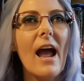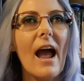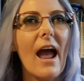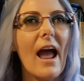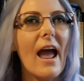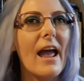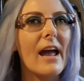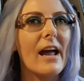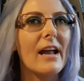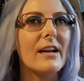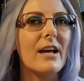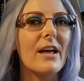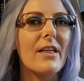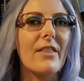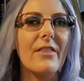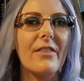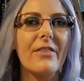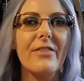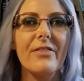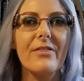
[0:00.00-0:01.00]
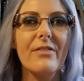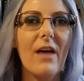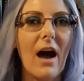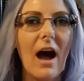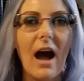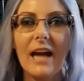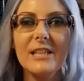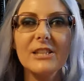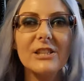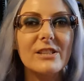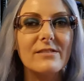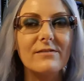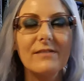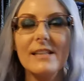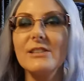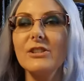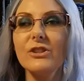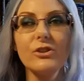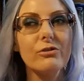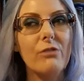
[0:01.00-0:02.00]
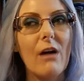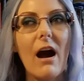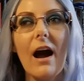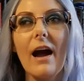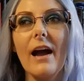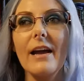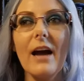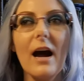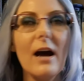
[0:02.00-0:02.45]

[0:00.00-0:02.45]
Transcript: and it's dry.